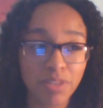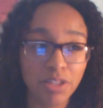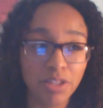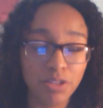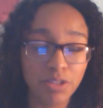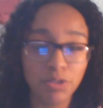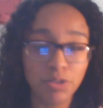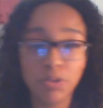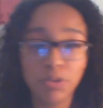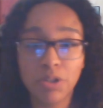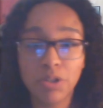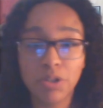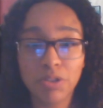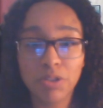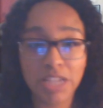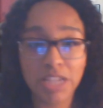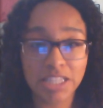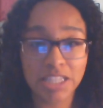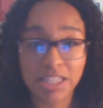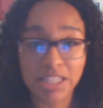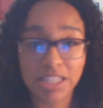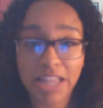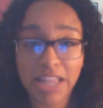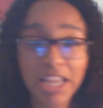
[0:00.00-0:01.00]
Zuko
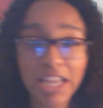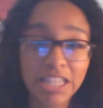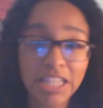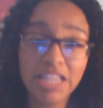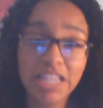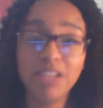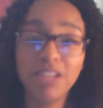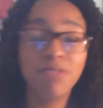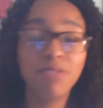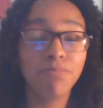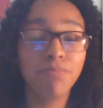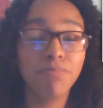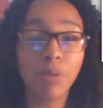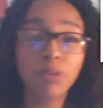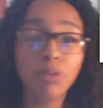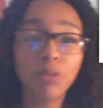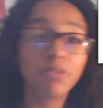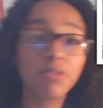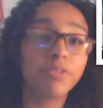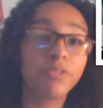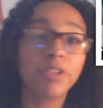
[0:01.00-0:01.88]
takes a lightning bolt